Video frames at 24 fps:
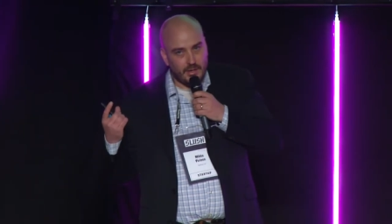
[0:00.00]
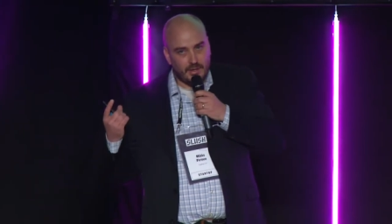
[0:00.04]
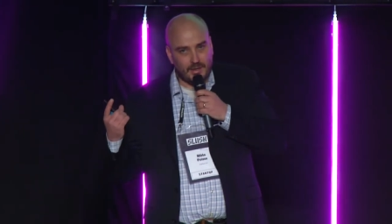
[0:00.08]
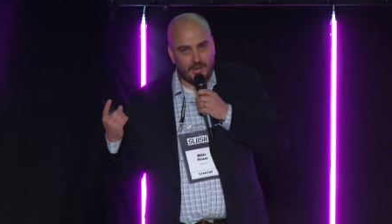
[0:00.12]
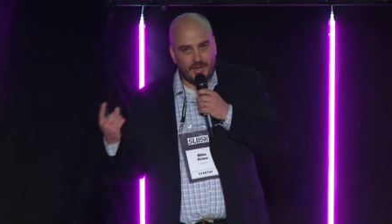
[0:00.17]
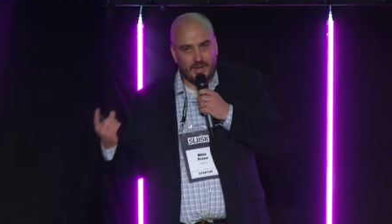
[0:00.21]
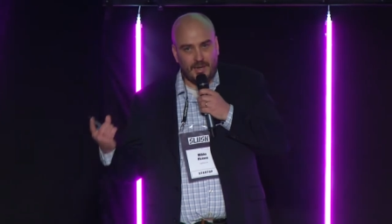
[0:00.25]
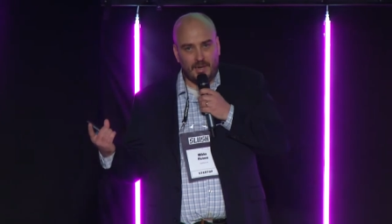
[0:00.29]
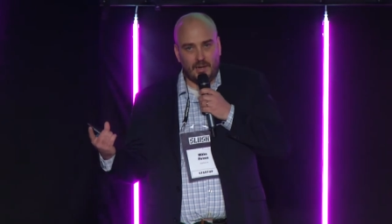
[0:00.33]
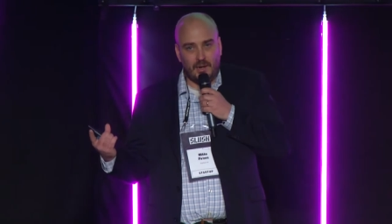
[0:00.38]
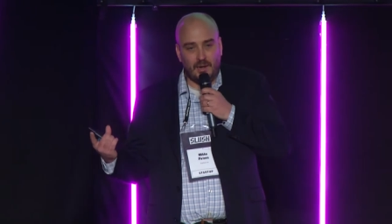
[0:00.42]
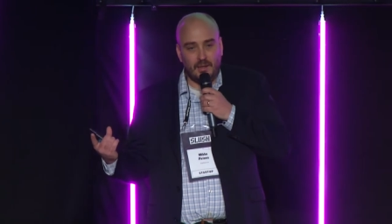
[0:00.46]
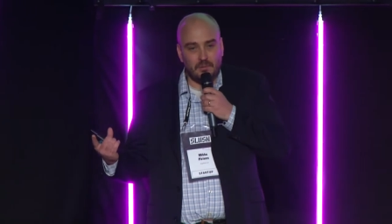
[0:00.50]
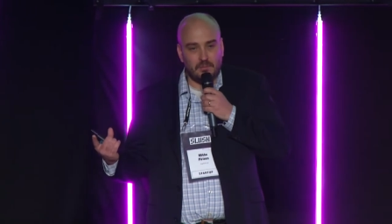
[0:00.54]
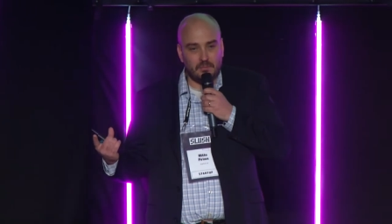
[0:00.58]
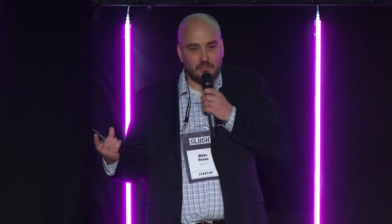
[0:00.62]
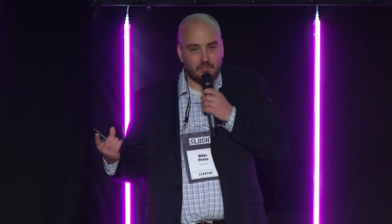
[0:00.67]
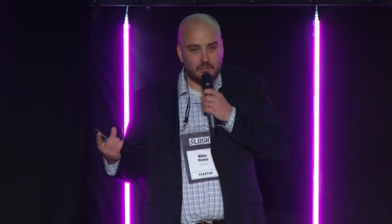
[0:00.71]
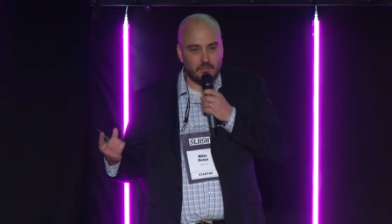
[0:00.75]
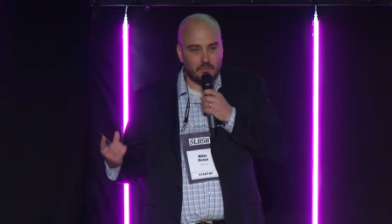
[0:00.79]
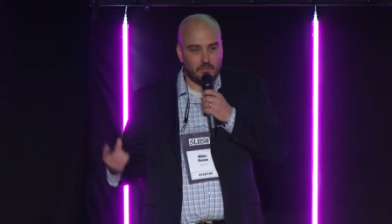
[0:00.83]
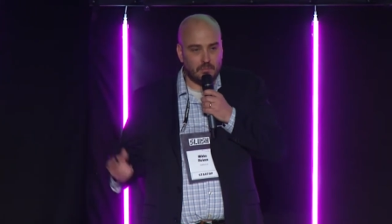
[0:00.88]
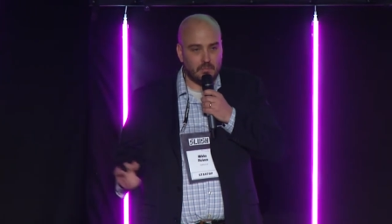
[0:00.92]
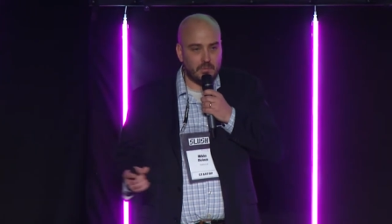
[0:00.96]
kill.
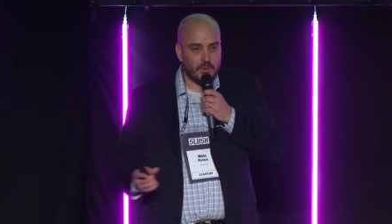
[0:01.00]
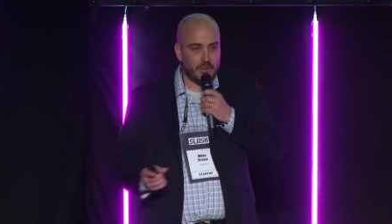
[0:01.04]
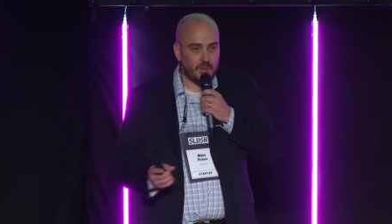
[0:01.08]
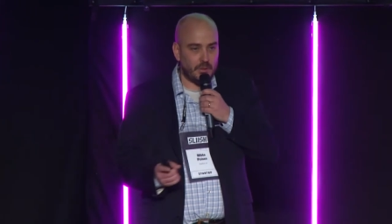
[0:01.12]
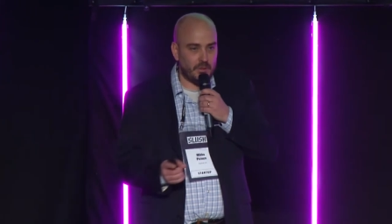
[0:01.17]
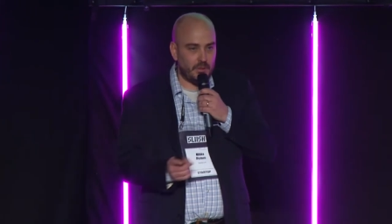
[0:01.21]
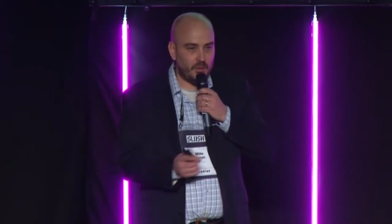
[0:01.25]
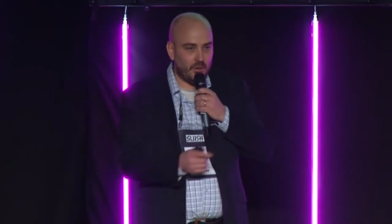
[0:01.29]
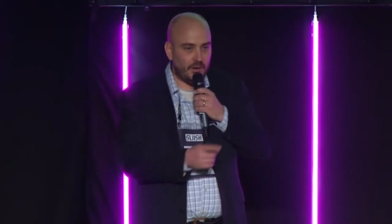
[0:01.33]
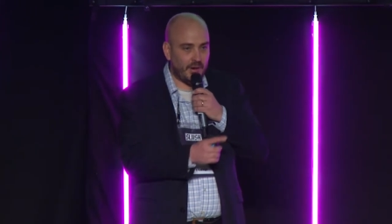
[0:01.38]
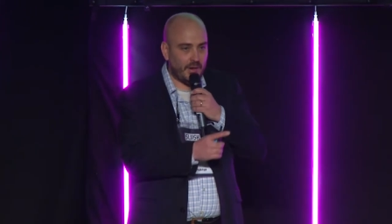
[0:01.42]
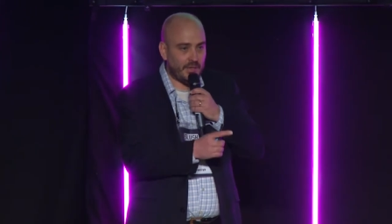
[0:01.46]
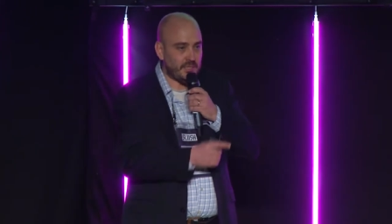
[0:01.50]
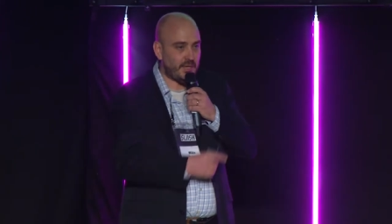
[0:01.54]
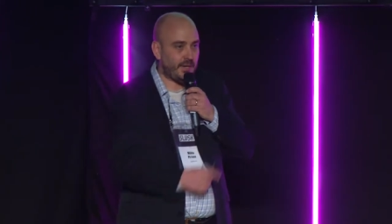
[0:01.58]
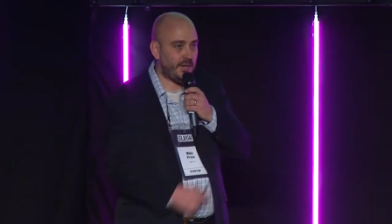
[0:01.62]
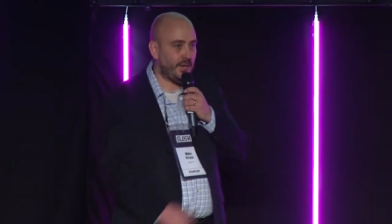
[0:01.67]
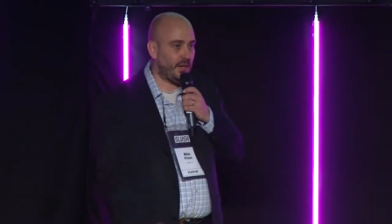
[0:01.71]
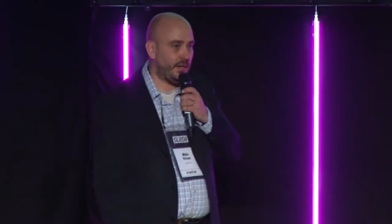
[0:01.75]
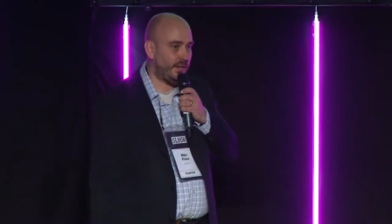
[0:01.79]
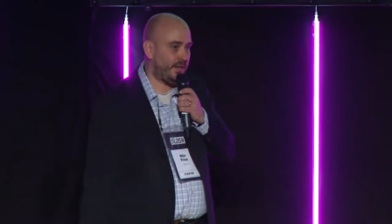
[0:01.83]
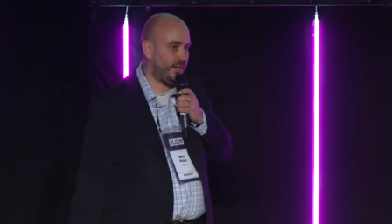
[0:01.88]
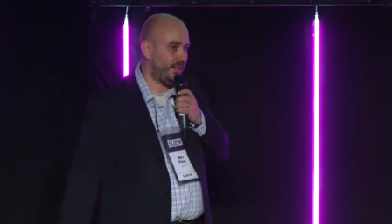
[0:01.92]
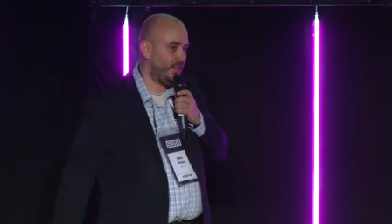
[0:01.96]
You guys
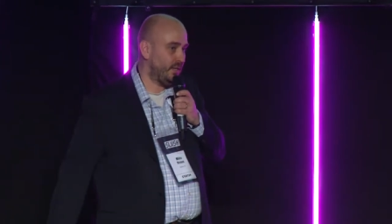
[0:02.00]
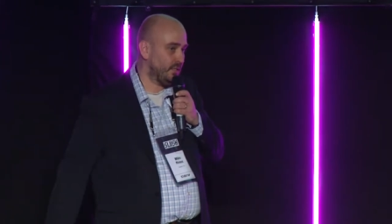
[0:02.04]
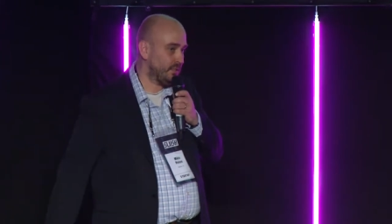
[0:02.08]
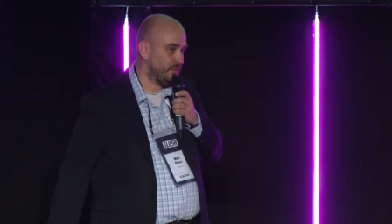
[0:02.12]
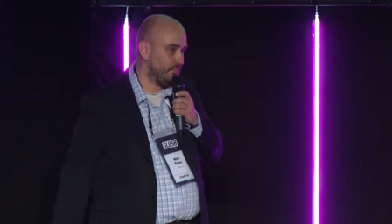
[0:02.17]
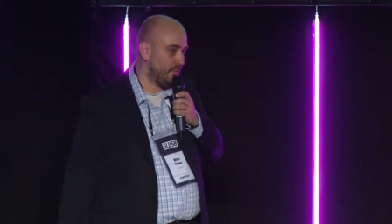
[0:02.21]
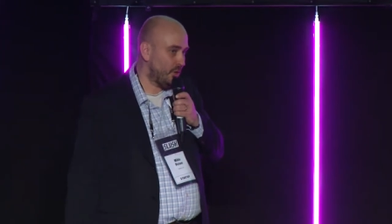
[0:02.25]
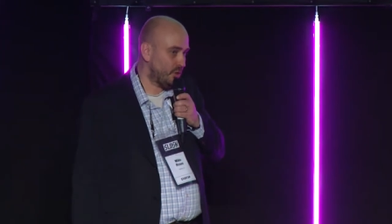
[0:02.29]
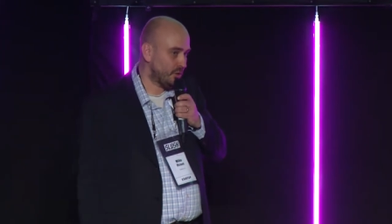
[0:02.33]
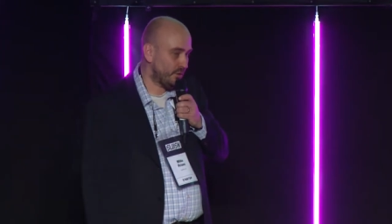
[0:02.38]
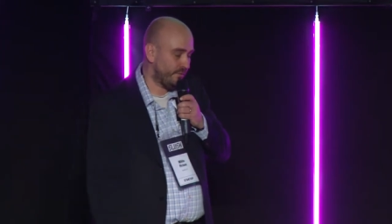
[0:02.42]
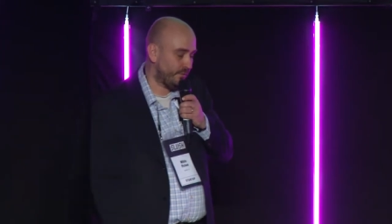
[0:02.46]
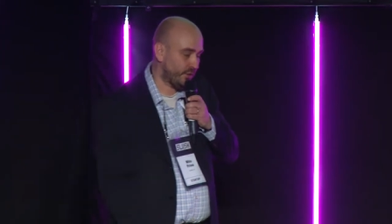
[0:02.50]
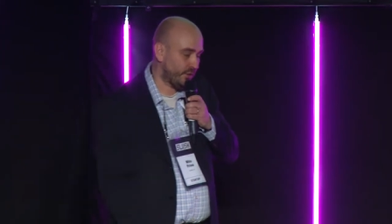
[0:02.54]
kill deals most of the